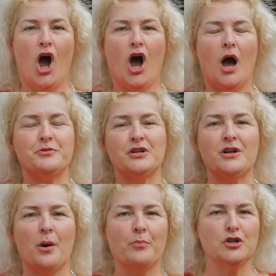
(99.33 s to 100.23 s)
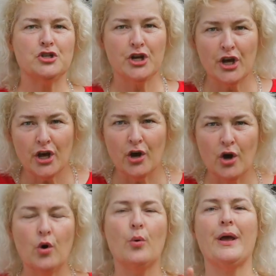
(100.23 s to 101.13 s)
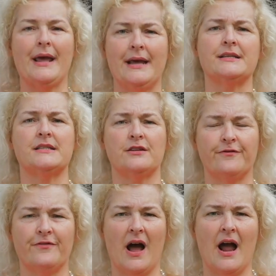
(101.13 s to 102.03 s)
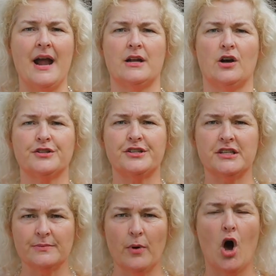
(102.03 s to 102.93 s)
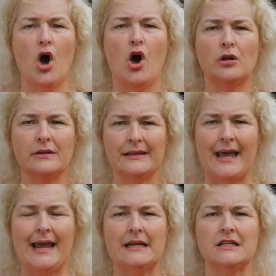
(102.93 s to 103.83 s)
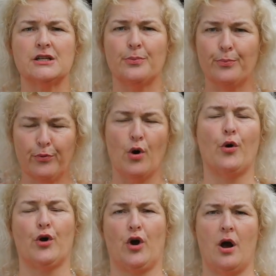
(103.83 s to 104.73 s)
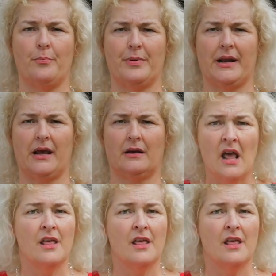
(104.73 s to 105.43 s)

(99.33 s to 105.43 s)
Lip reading: Option number two is to find a small land broker company.